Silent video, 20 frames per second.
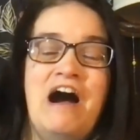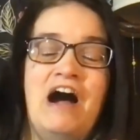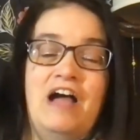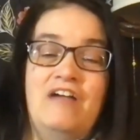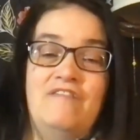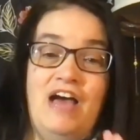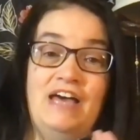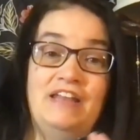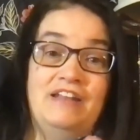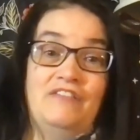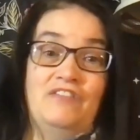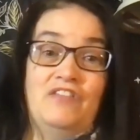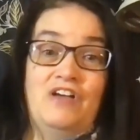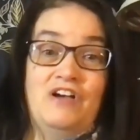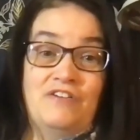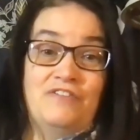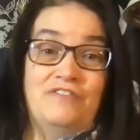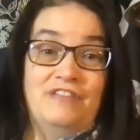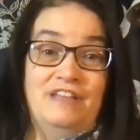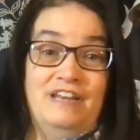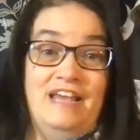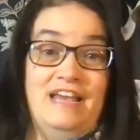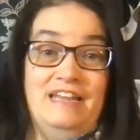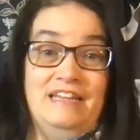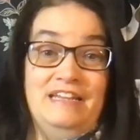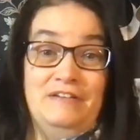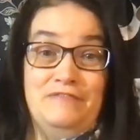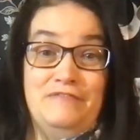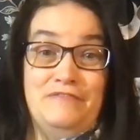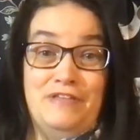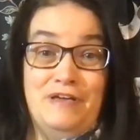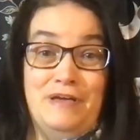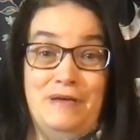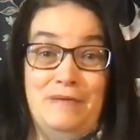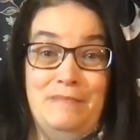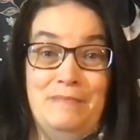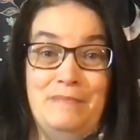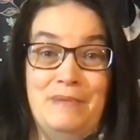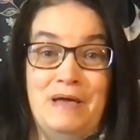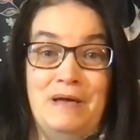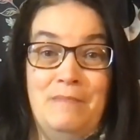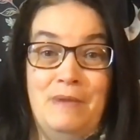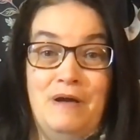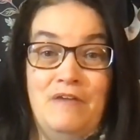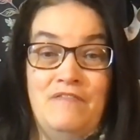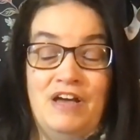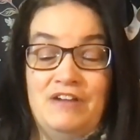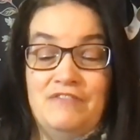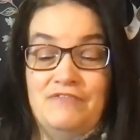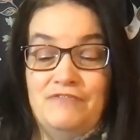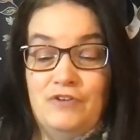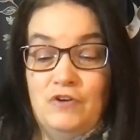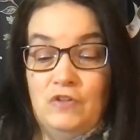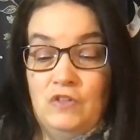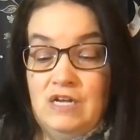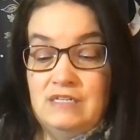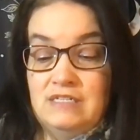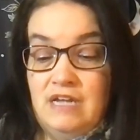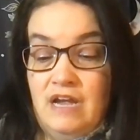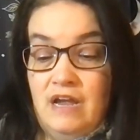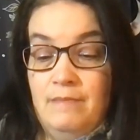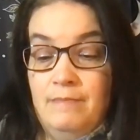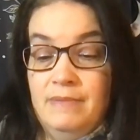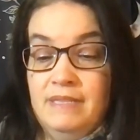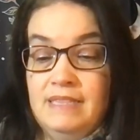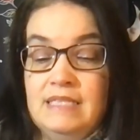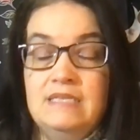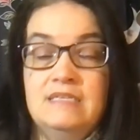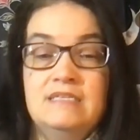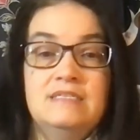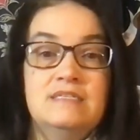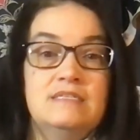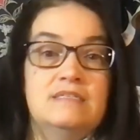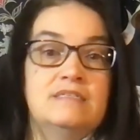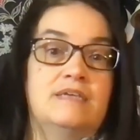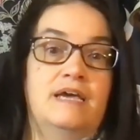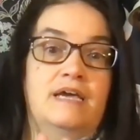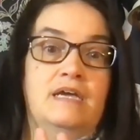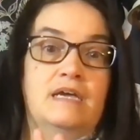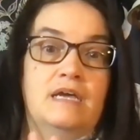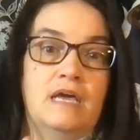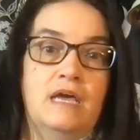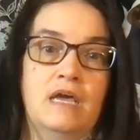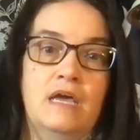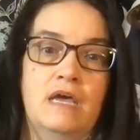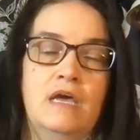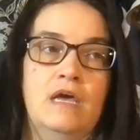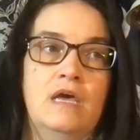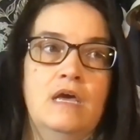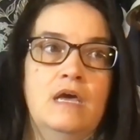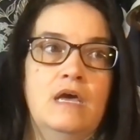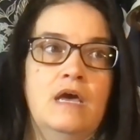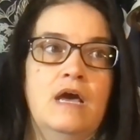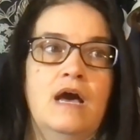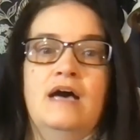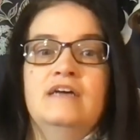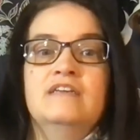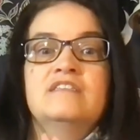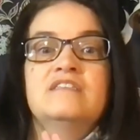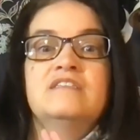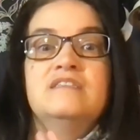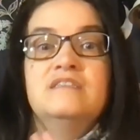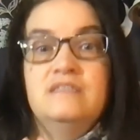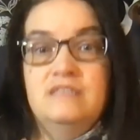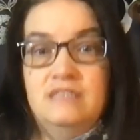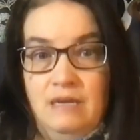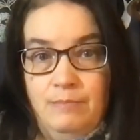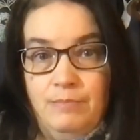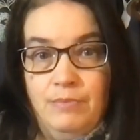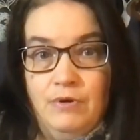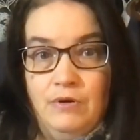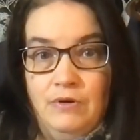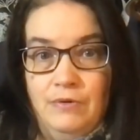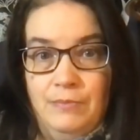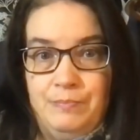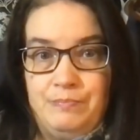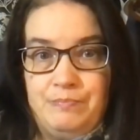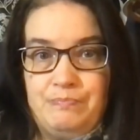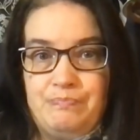I've had it longer than any of them. I've had it for a long time, but this is like a staple.